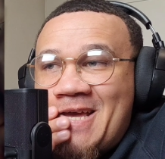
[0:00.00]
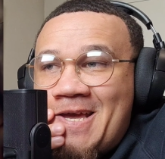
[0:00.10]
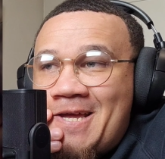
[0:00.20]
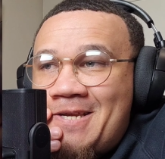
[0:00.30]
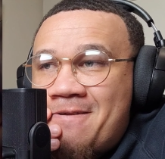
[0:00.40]

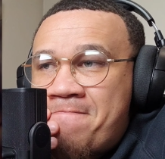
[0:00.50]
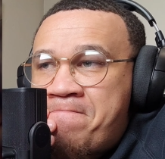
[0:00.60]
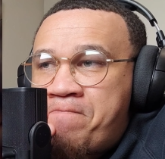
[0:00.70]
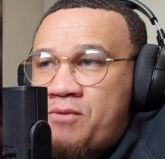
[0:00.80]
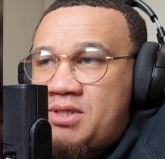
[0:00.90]
And
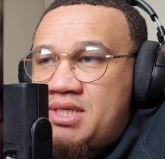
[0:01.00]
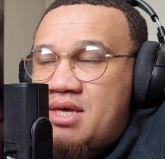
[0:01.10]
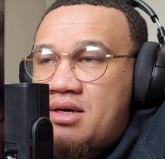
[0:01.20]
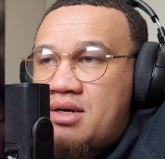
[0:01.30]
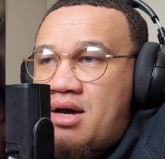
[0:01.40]
to
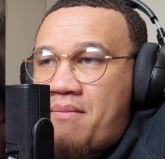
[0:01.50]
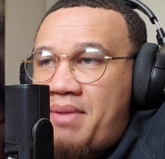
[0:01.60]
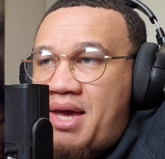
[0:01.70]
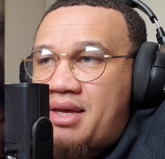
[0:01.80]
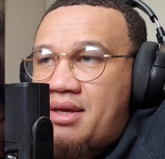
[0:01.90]
see her come
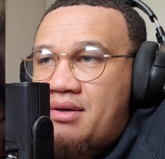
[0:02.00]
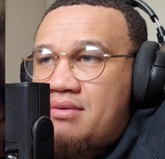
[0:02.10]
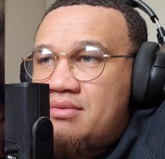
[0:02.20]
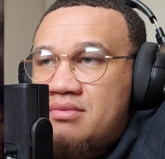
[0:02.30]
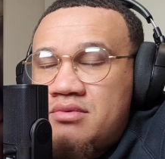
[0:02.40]
back
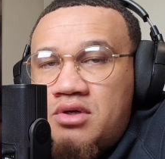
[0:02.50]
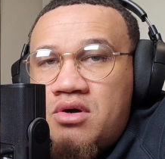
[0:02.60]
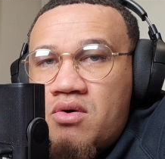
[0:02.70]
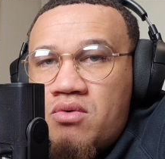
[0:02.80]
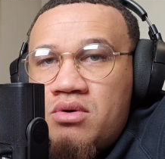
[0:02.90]
and, you
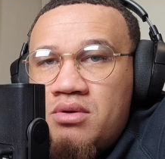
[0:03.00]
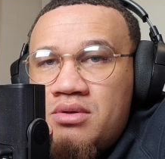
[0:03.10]
know,